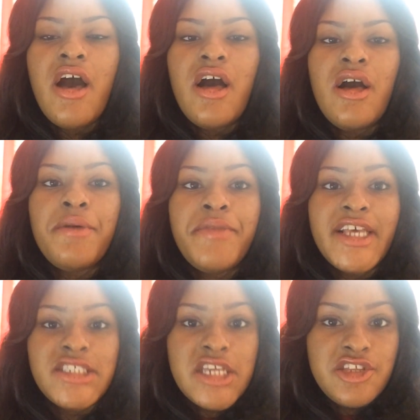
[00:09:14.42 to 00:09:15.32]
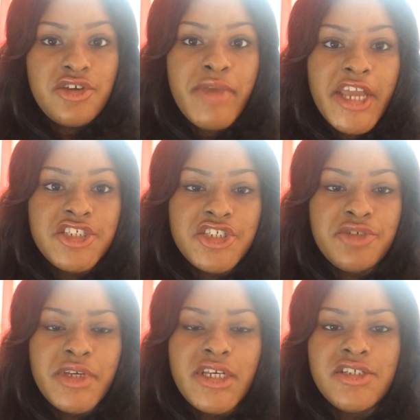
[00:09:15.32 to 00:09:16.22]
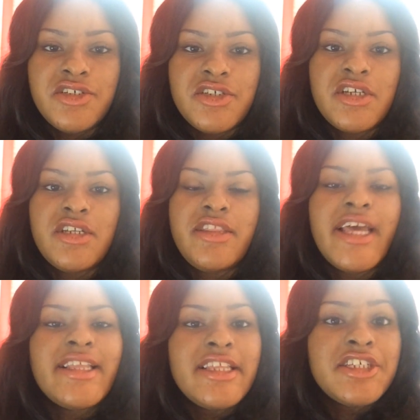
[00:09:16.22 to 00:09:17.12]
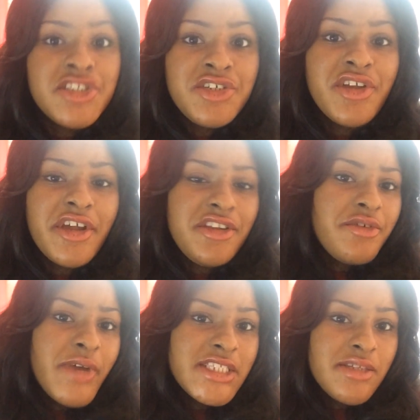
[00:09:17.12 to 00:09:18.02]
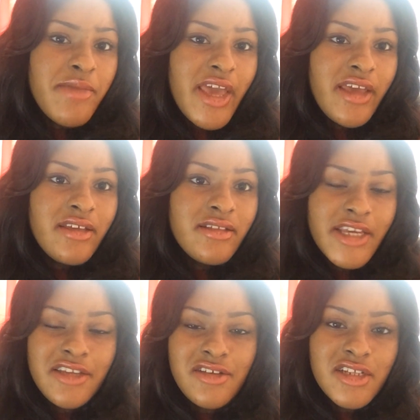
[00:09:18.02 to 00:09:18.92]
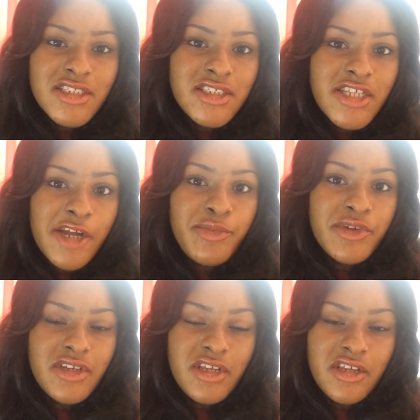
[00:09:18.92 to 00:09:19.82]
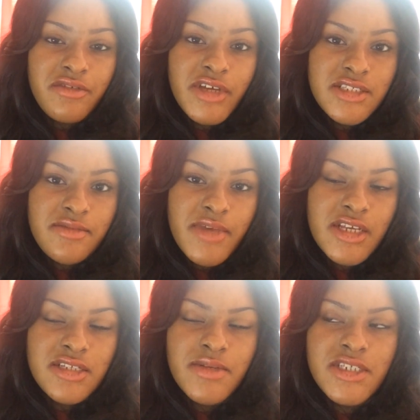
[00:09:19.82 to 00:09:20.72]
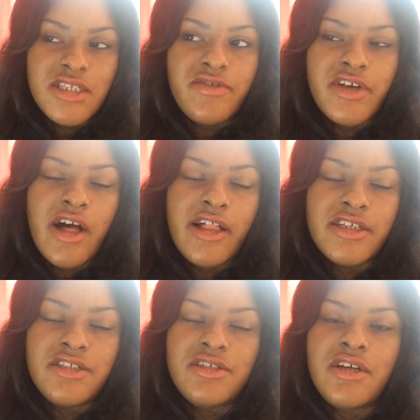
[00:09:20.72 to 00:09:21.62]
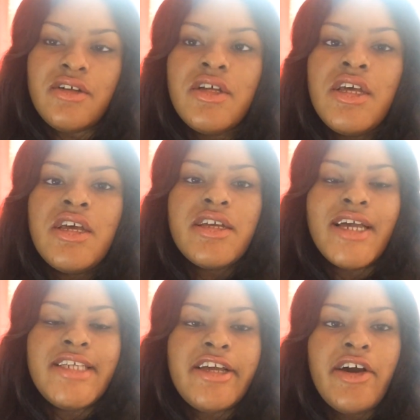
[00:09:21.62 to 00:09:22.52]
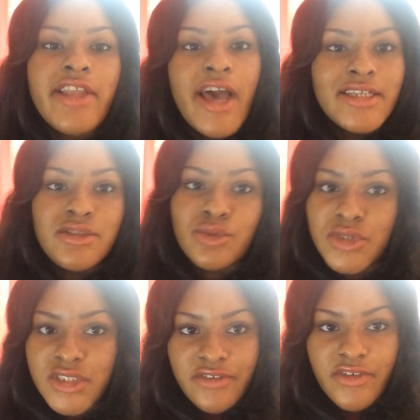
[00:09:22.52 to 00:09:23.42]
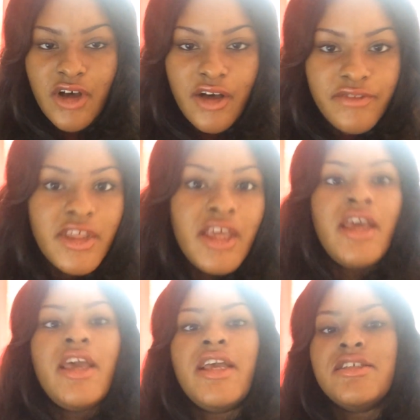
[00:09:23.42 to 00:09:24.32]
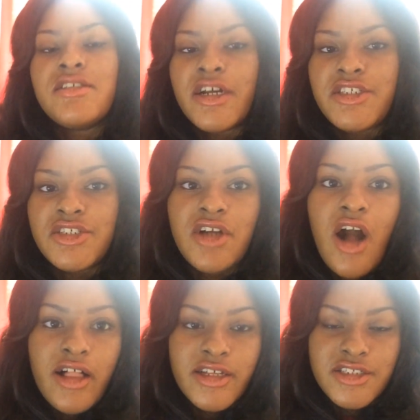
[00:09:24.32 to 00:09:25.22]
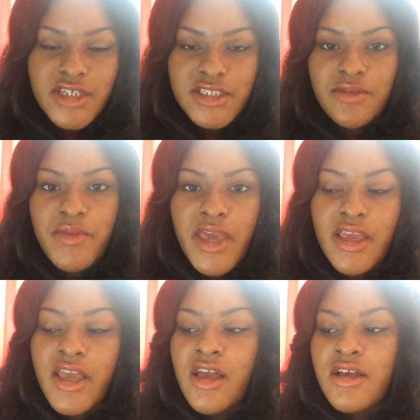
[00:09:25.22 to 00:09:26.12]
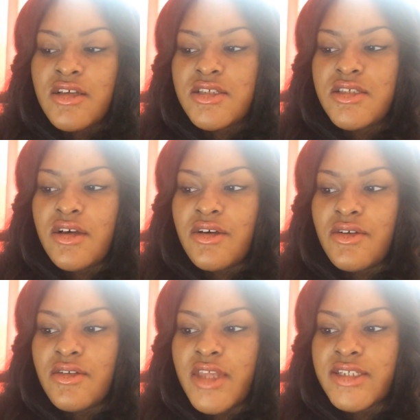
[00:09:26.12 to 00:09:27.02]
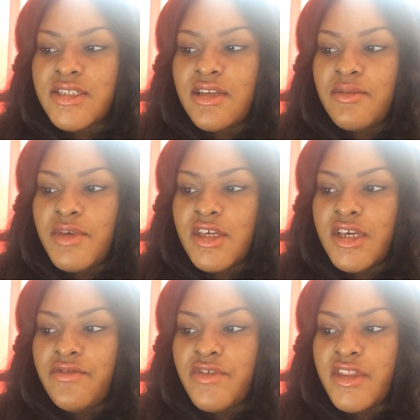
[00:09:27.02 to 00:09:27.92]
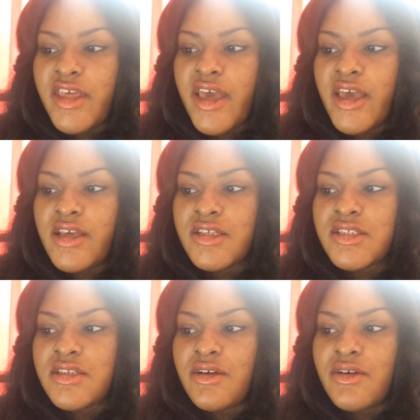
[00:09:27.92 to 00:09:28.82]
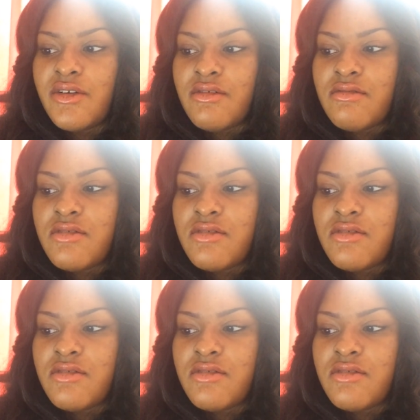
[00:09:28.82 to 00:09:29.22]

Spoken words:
that's in your major because that looks good on your resume. Like, you need to start building your resume, especially for college, you know. Gotta take all the high school stuff off and start your college resume. So that's gonna be good for that. So,